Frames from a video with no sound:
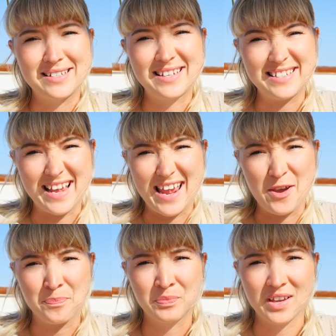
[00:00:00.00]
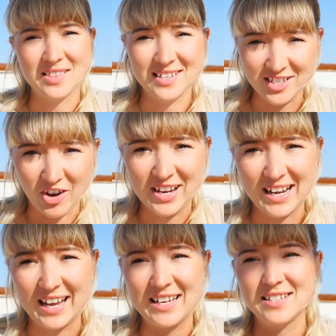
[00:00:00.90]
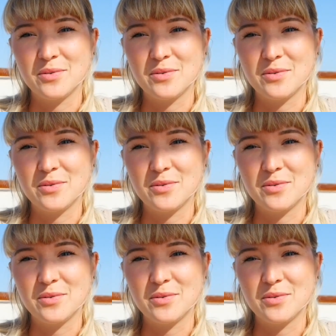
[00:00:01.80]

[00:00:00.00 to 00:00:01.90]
to see the Cyclades.